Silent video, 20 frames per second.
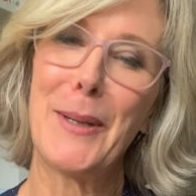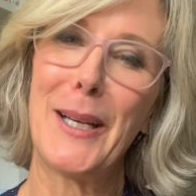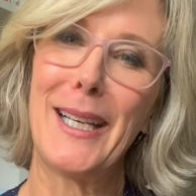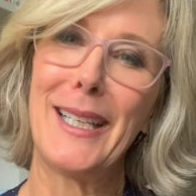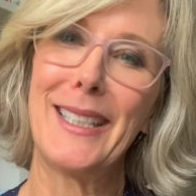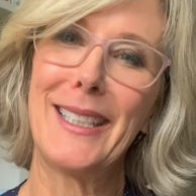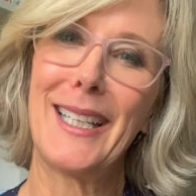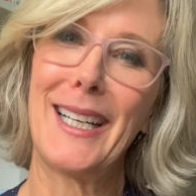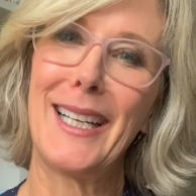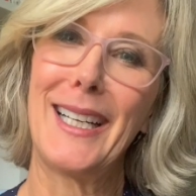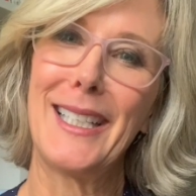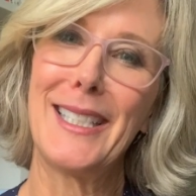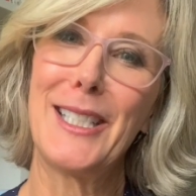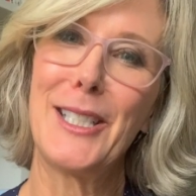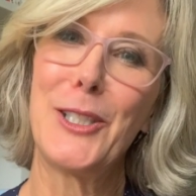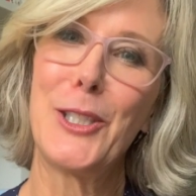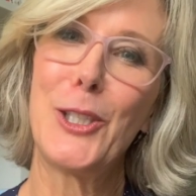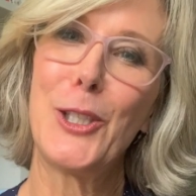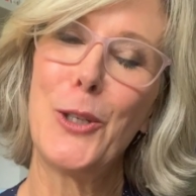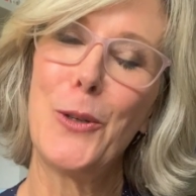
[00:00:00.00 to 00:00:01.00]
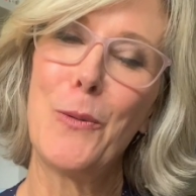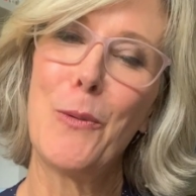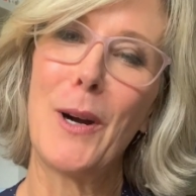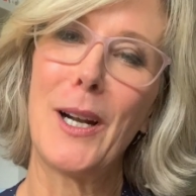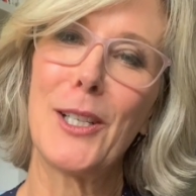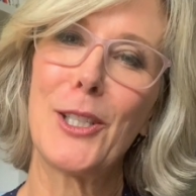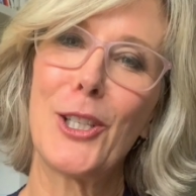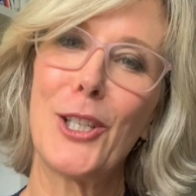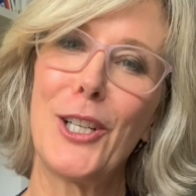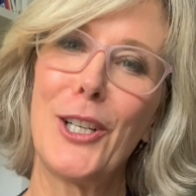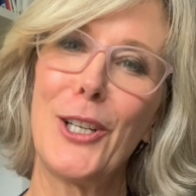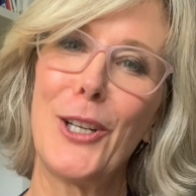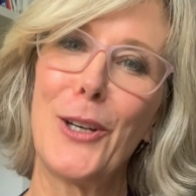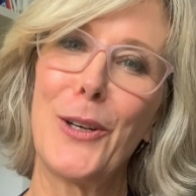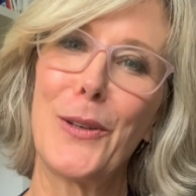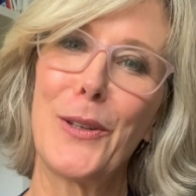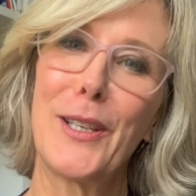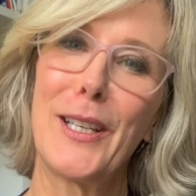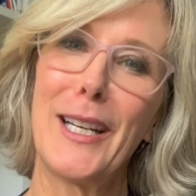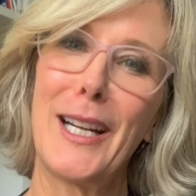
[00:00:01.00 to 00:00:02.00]
but I do want you to
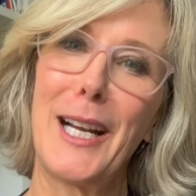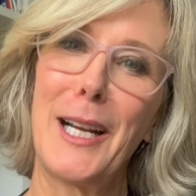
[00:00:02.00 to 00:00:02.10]
know that